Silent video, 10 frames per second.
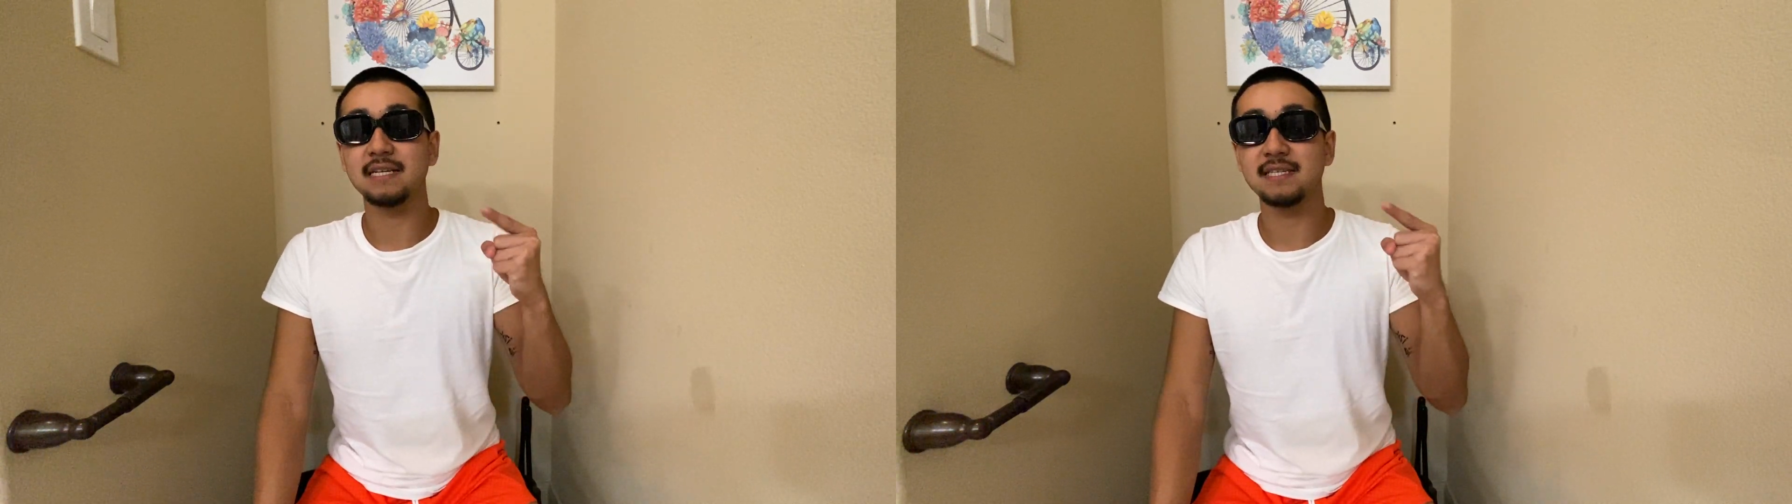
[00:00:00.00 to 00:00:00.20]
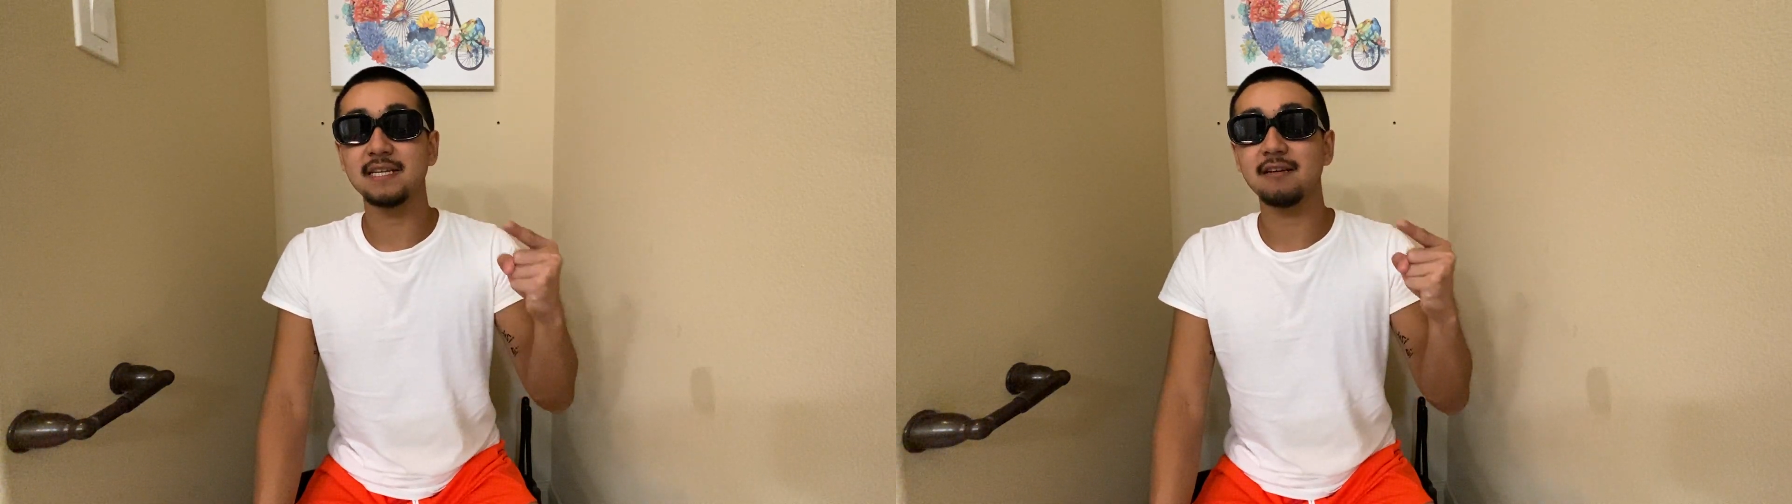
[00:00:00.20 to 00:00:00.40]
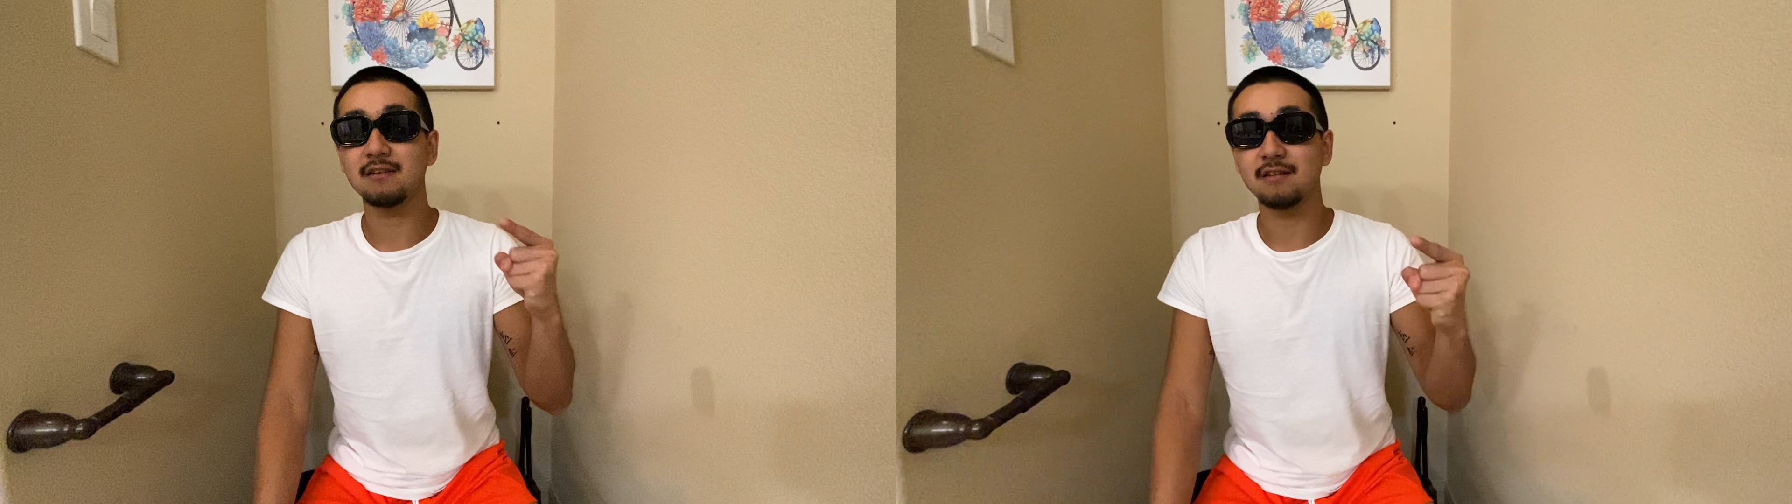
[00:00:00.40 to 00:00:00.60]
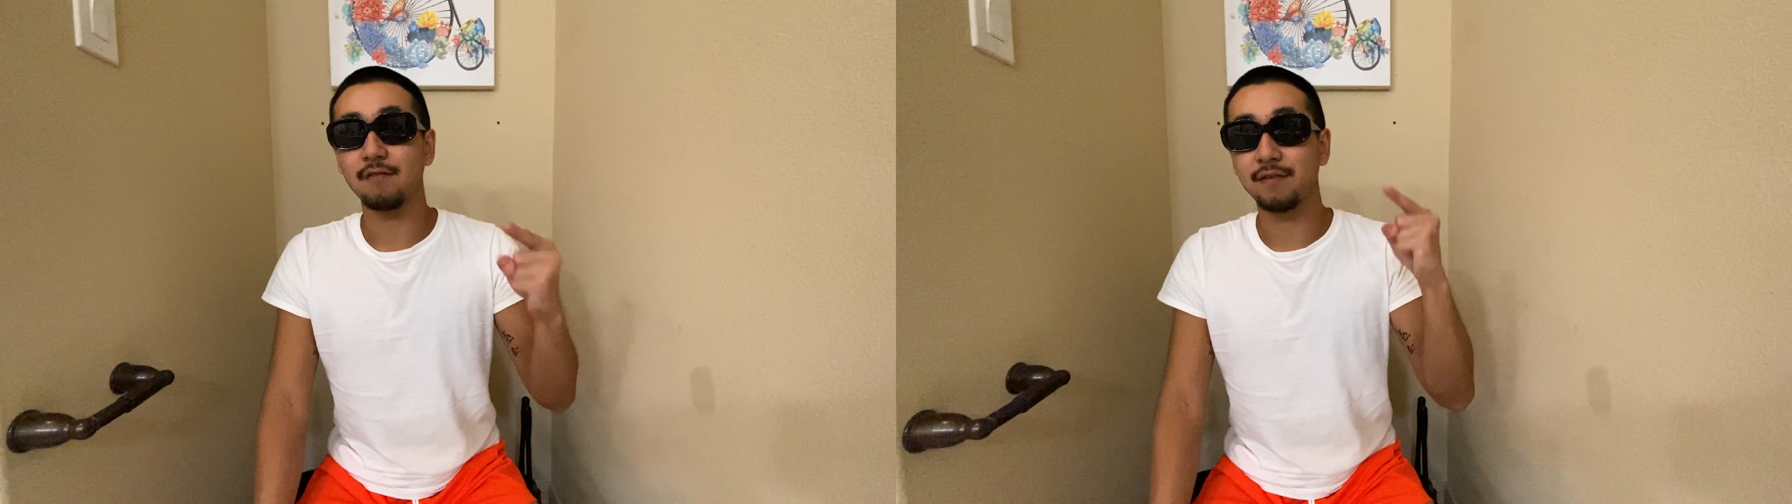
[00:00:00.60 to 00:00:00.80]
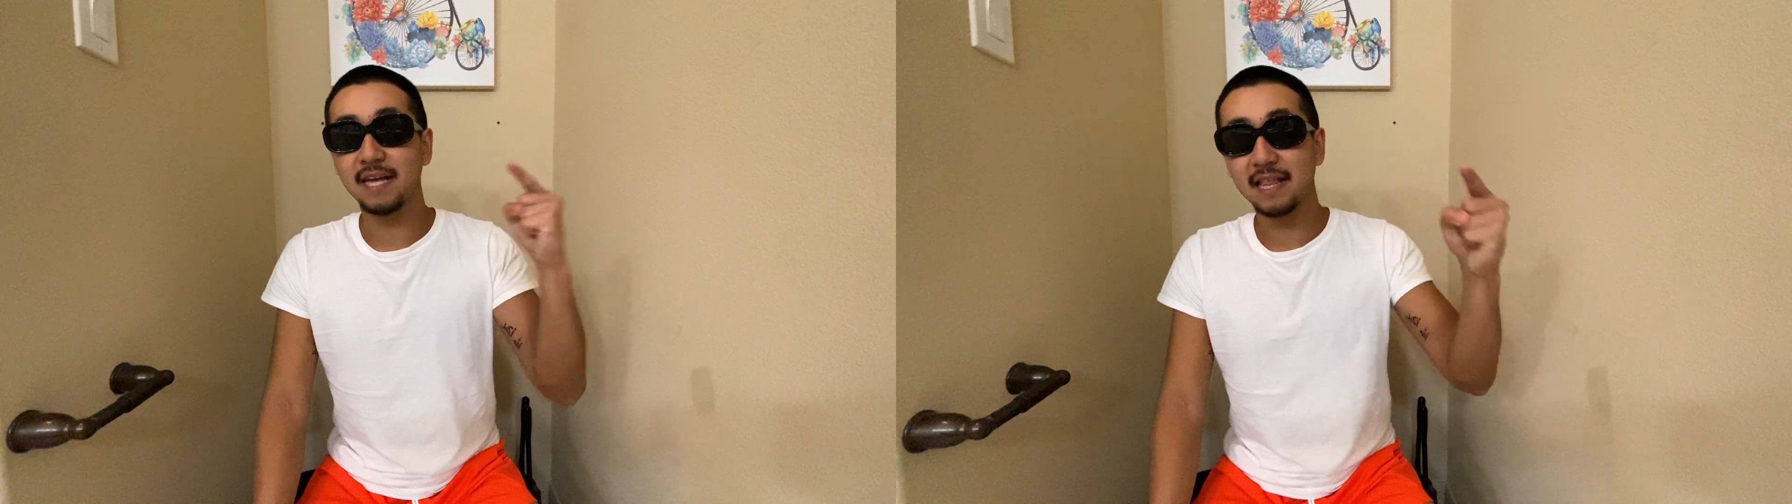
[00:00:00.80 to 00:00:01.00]
see
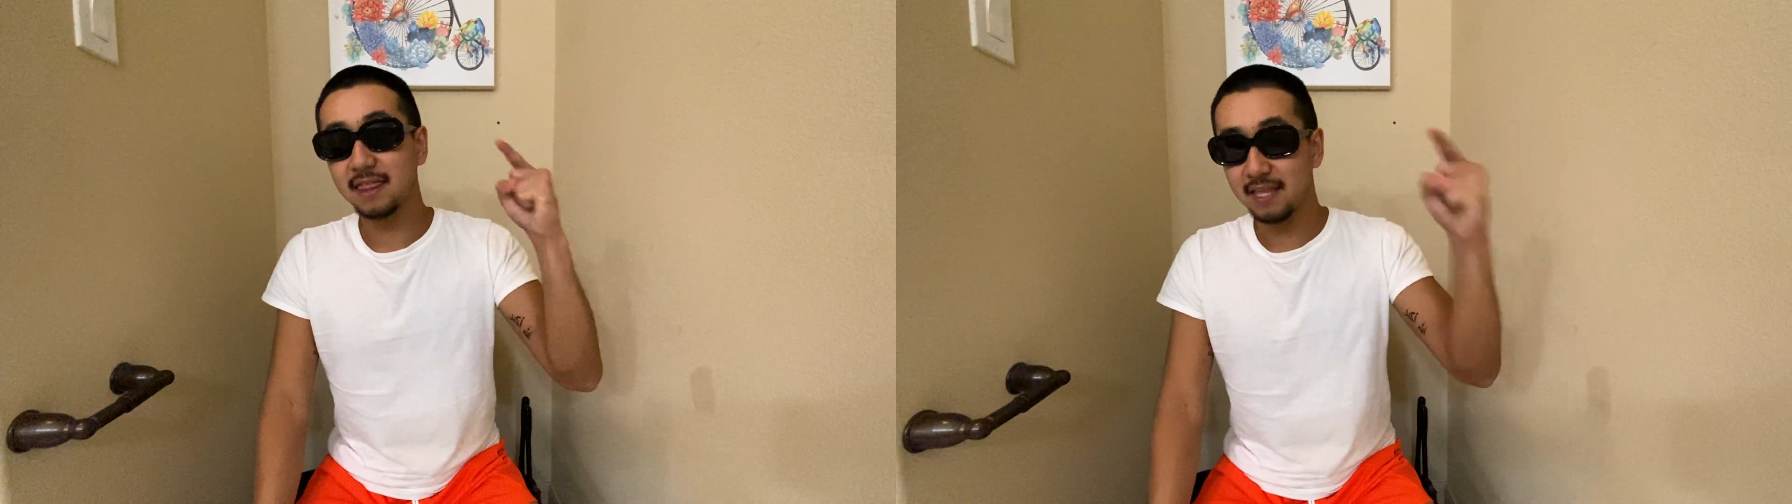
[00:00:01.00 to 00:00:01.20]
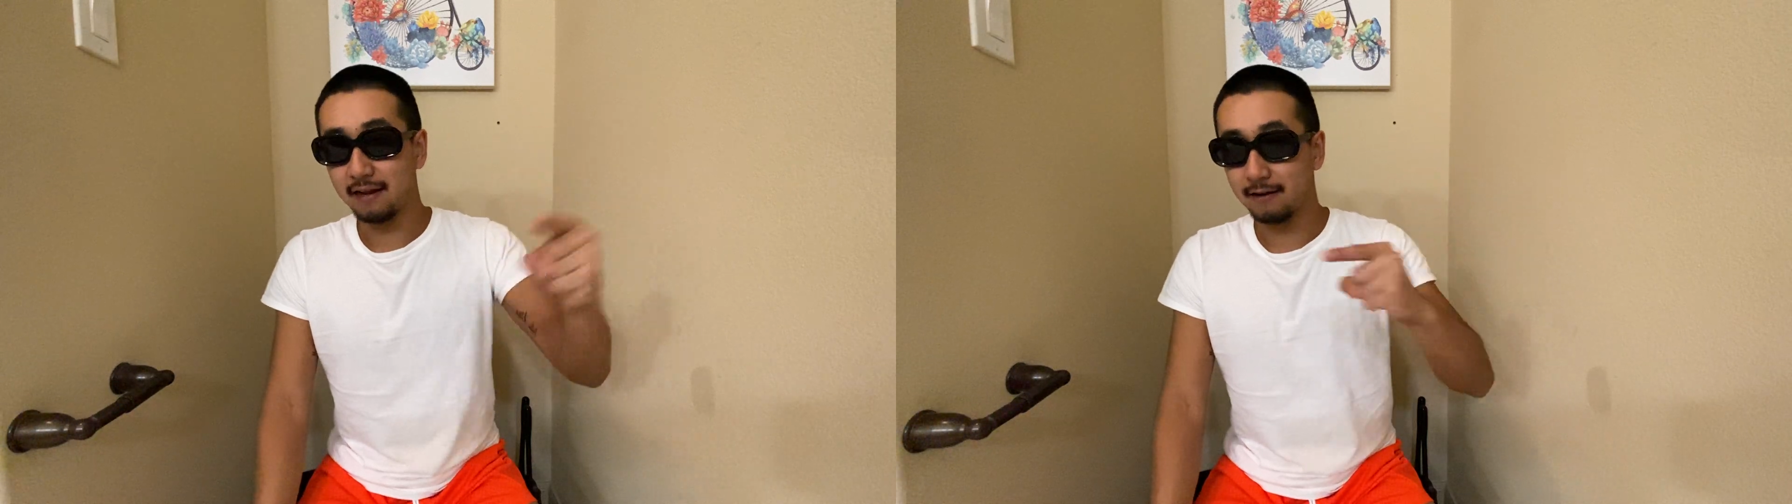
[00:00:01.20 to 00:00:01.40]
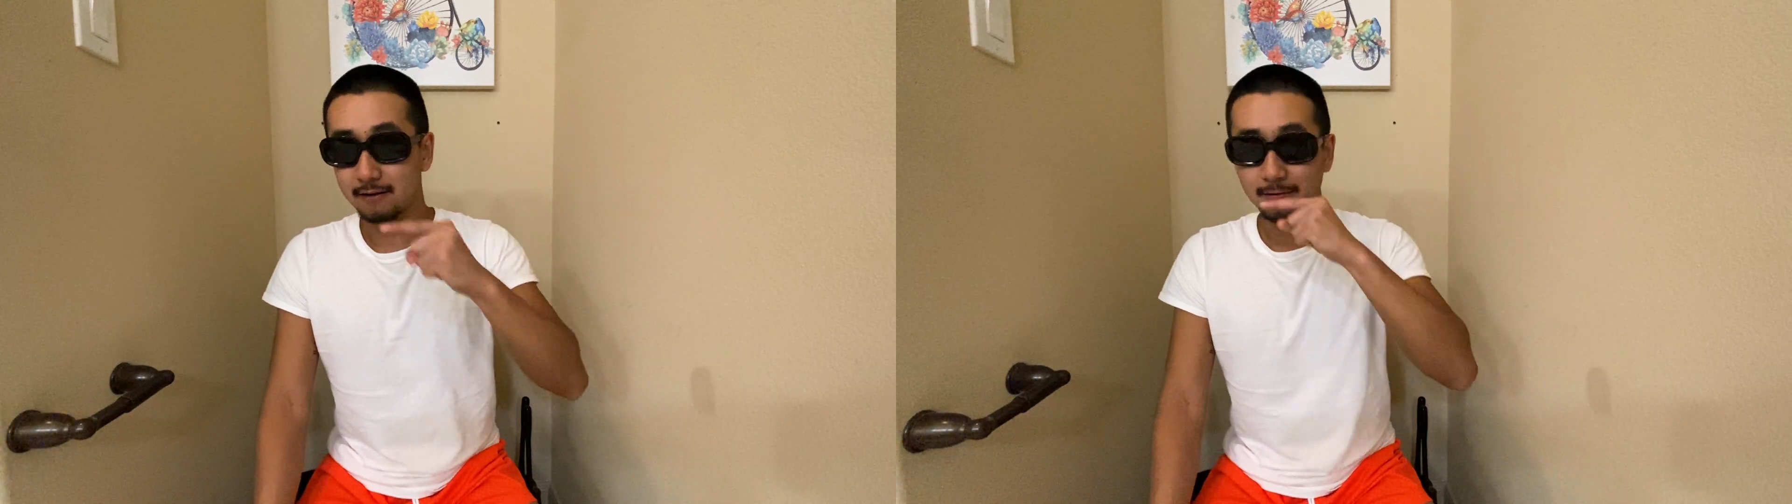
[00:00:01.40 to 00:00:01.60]
yourself get there,